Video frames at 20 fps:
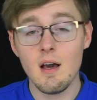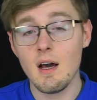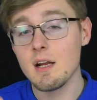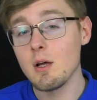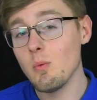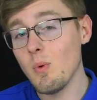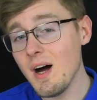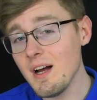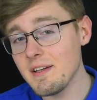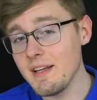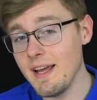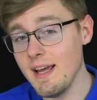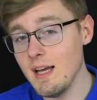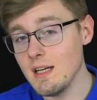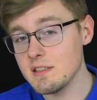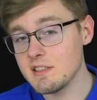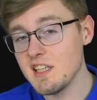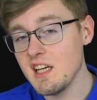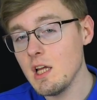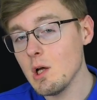On the one
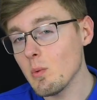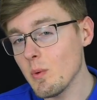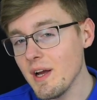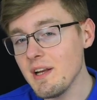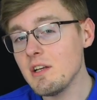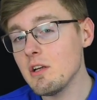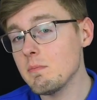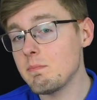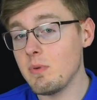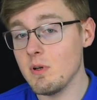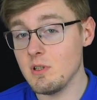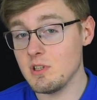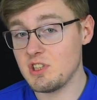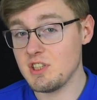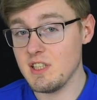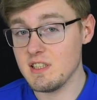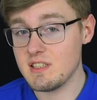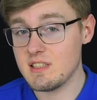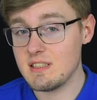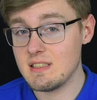hand, when you
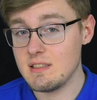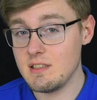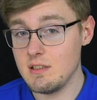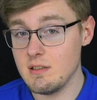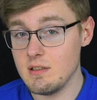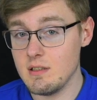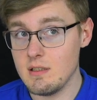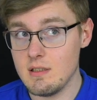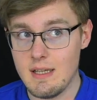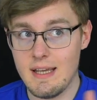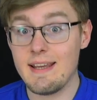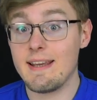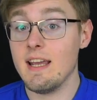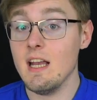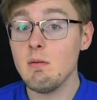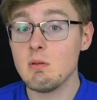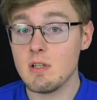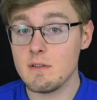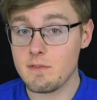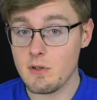purchase a
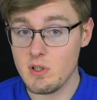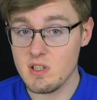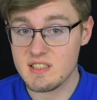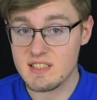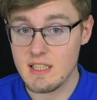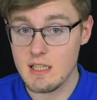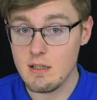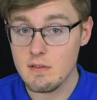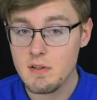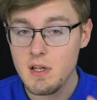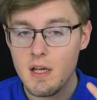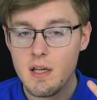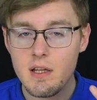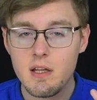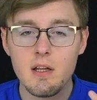camera for yourself,